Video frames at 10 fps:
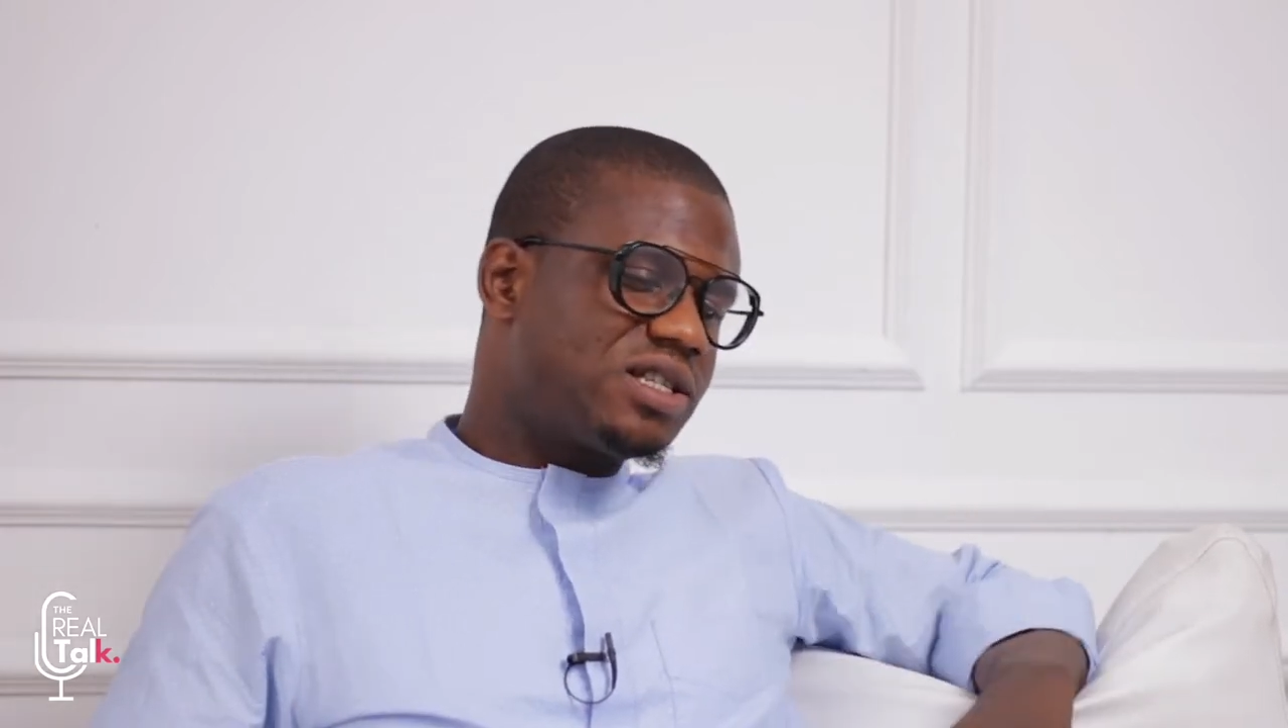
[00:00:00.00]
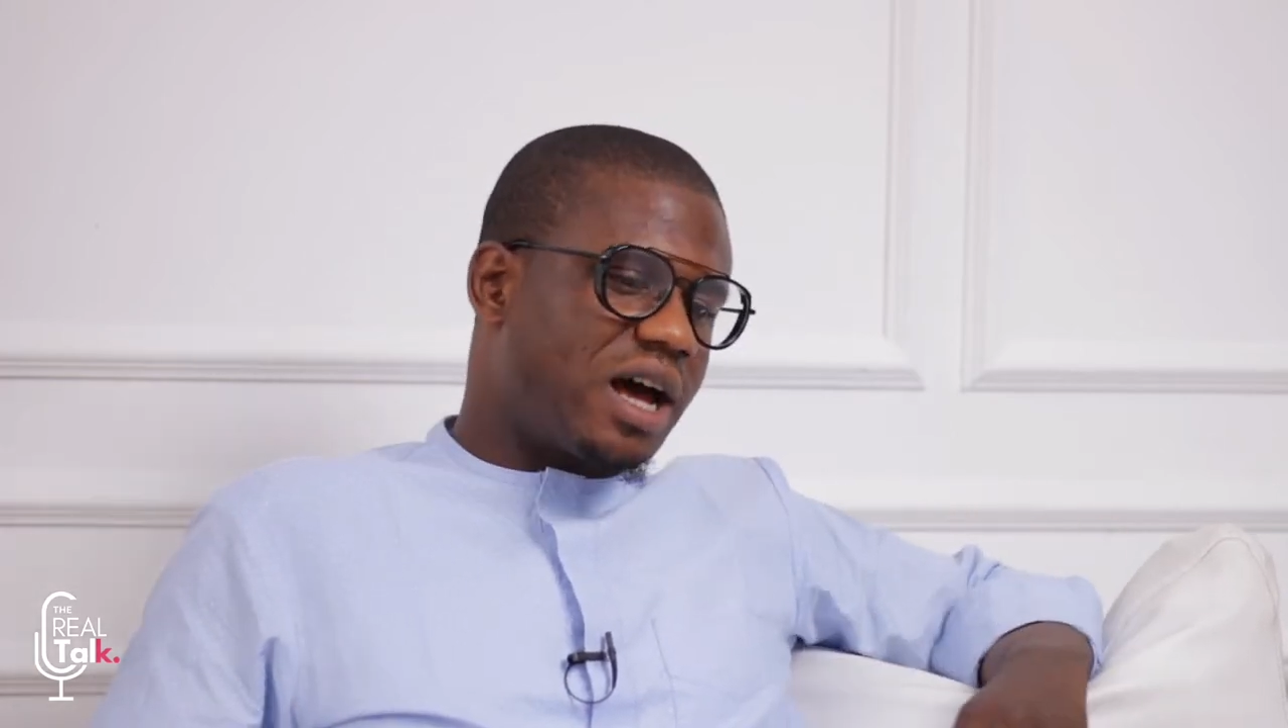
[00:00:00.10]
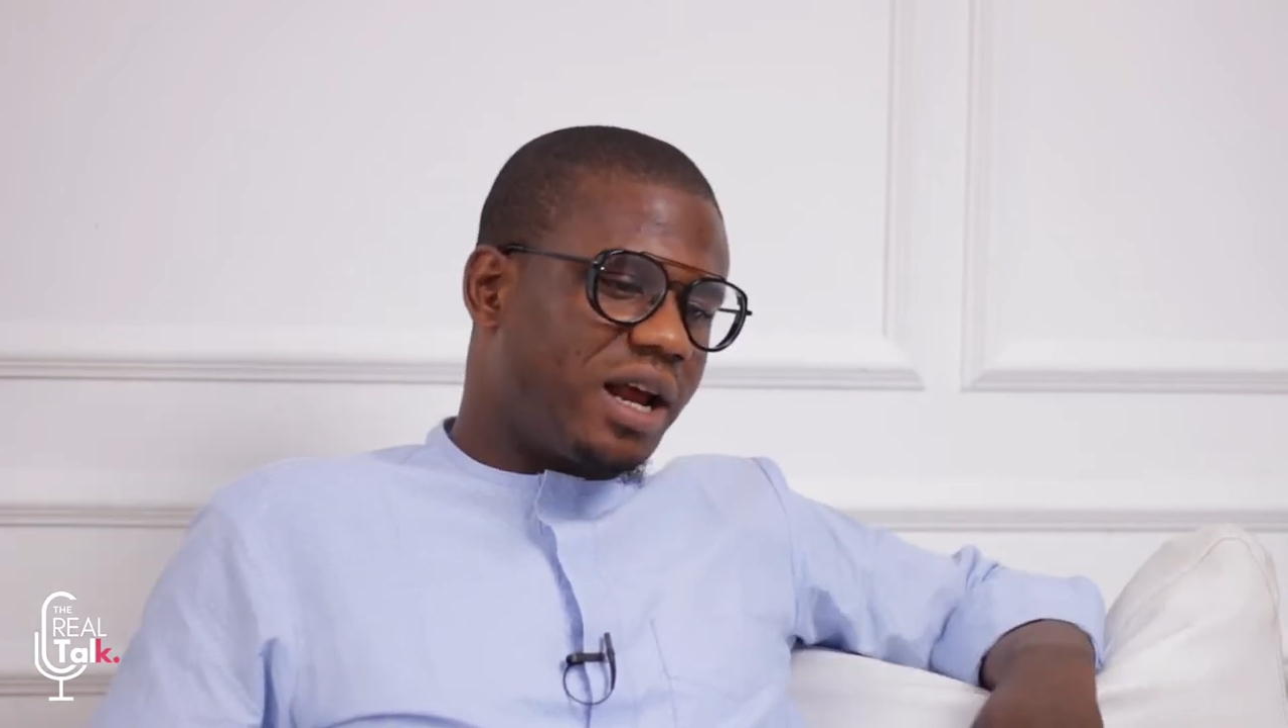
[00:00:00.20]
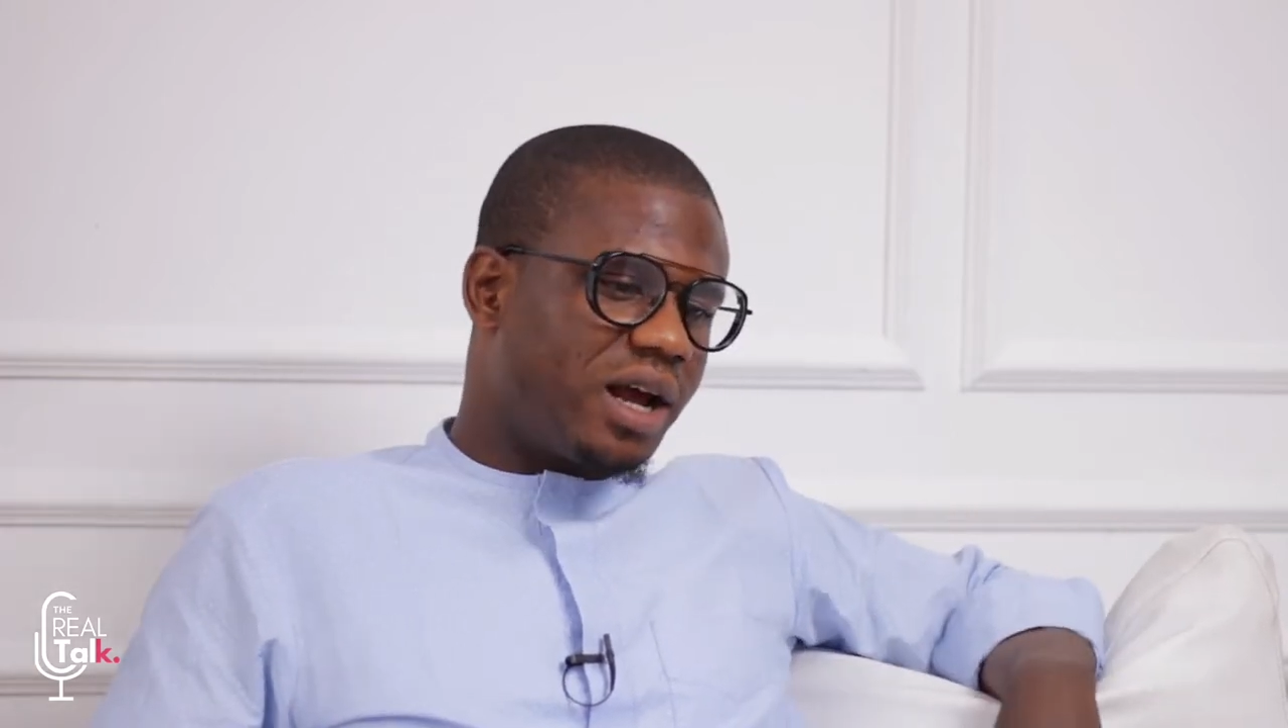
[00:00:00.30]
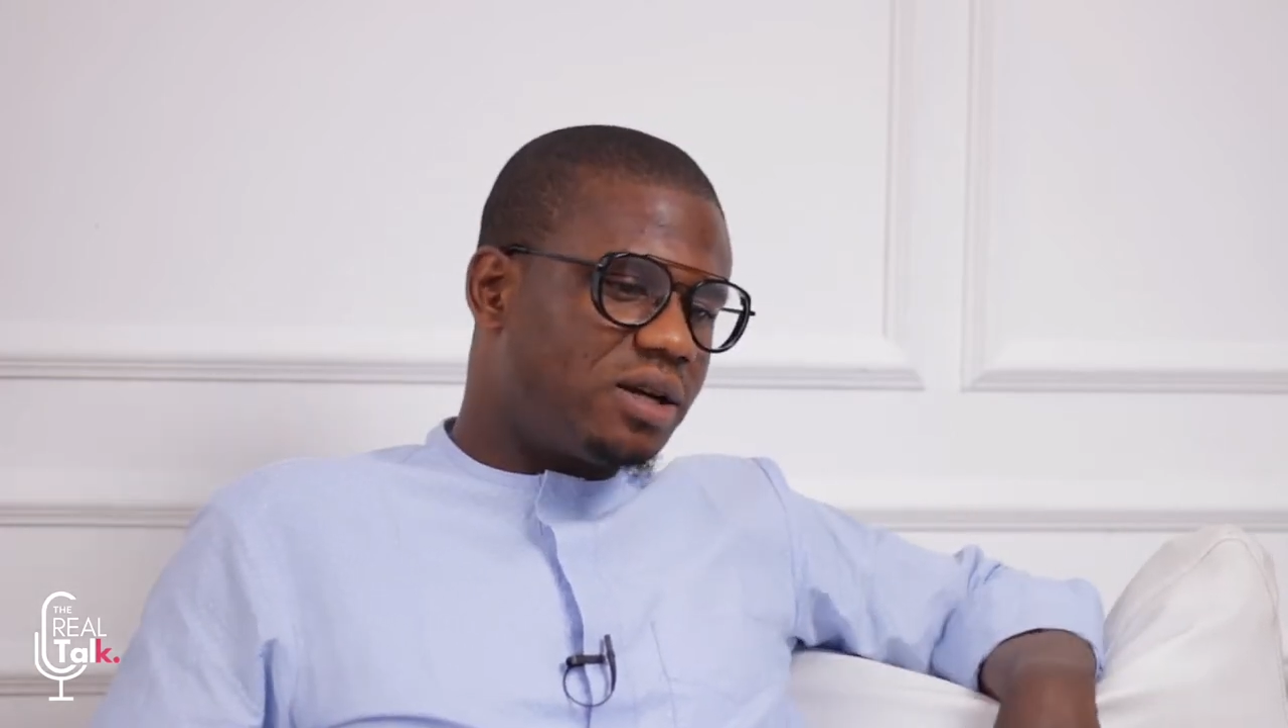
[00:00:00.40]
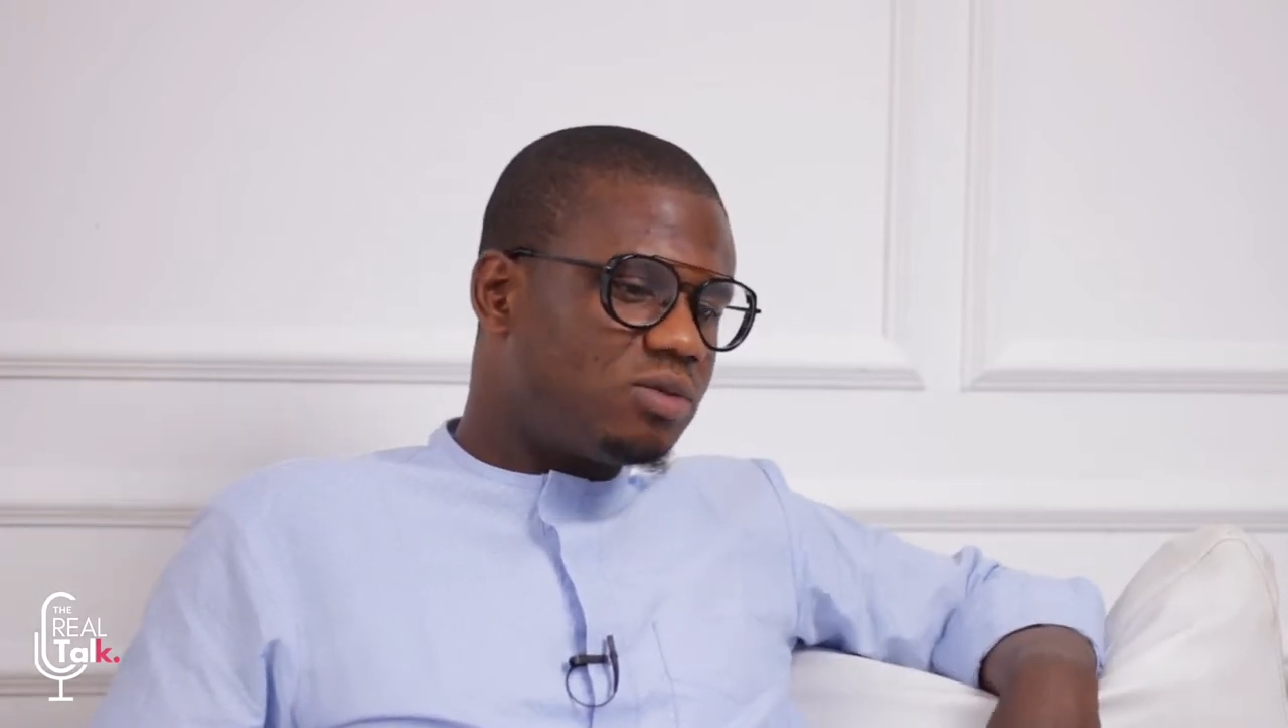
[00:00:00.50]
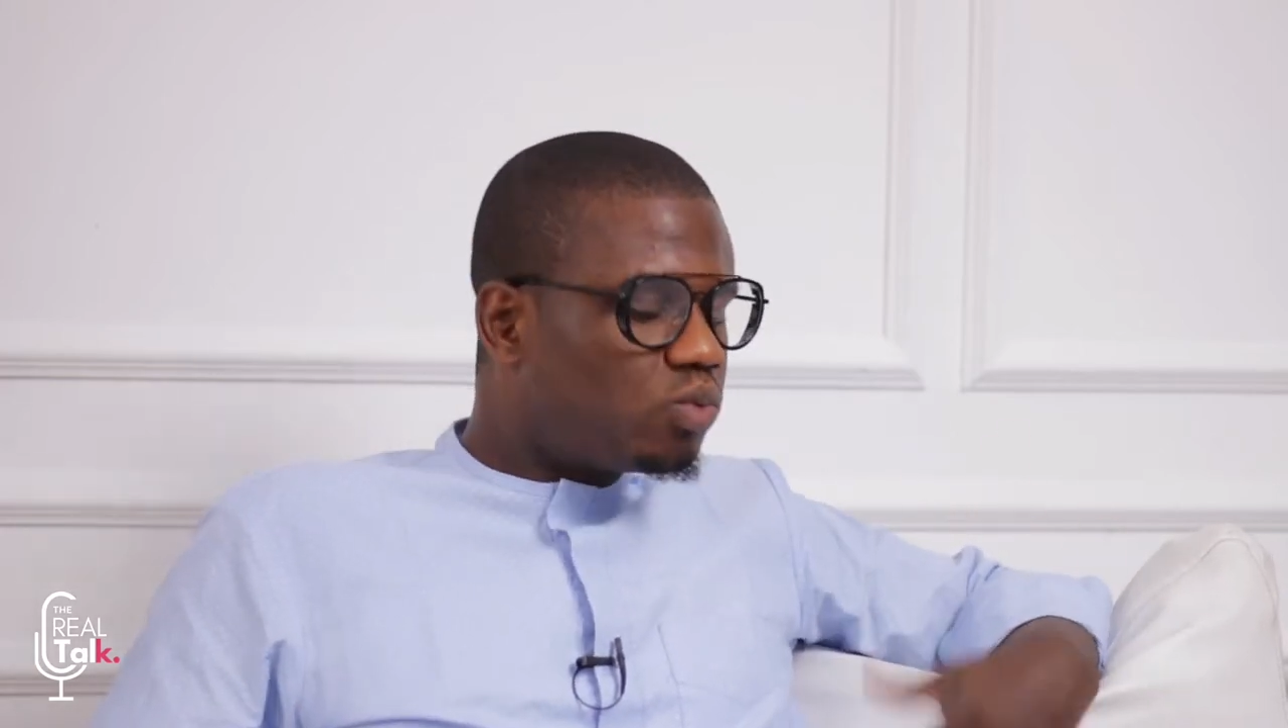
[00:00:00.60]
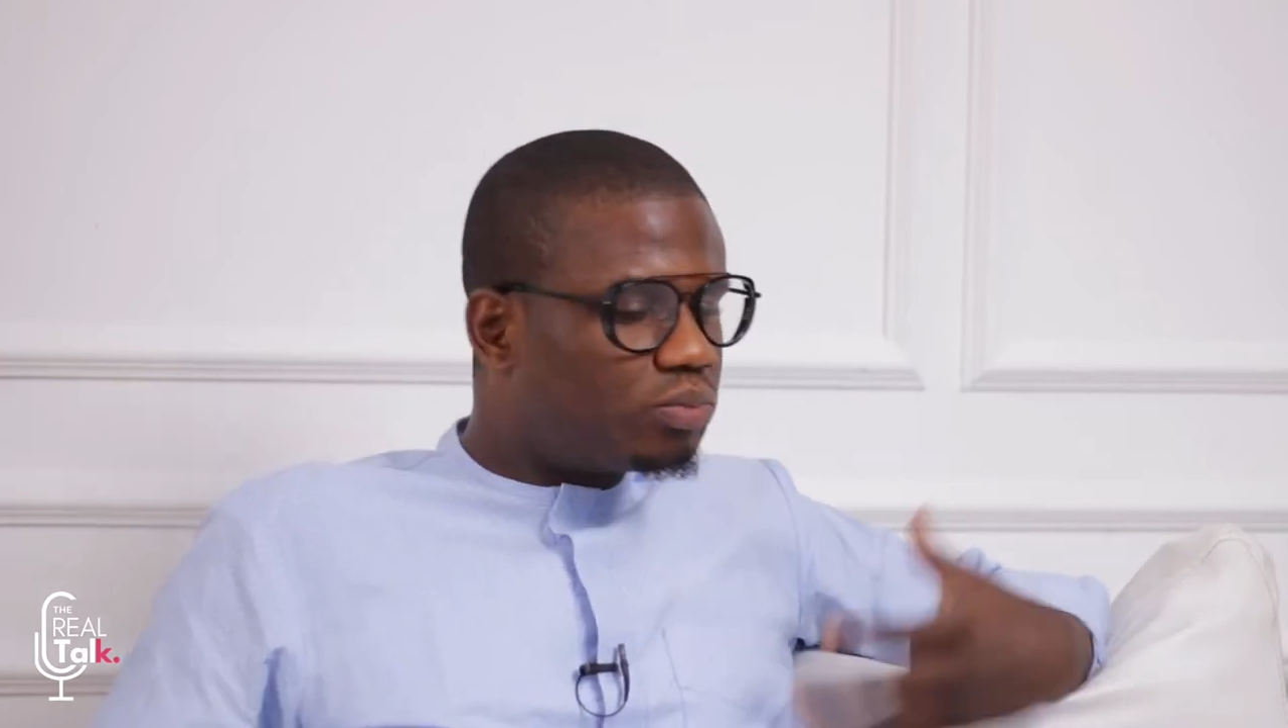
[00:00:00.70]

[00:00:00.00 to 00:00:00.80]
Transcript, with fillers: started,